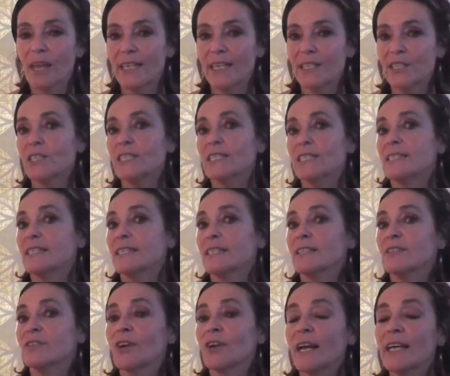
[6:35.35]
I just
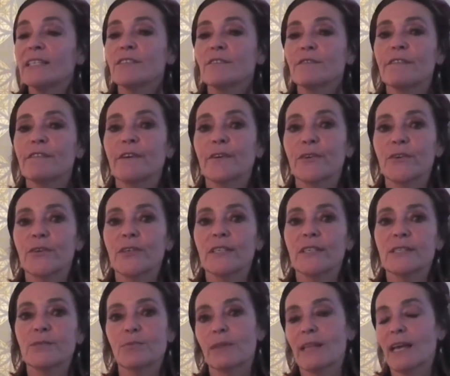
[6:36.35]
tried to
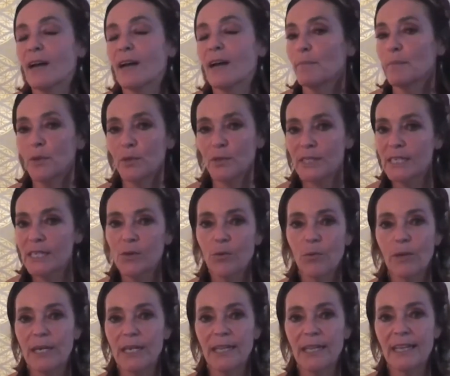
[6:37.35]
focus without music
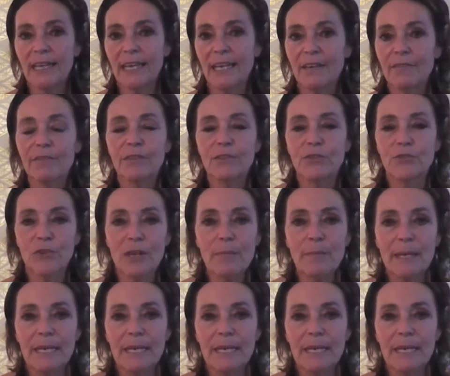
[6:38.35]
or anything for 3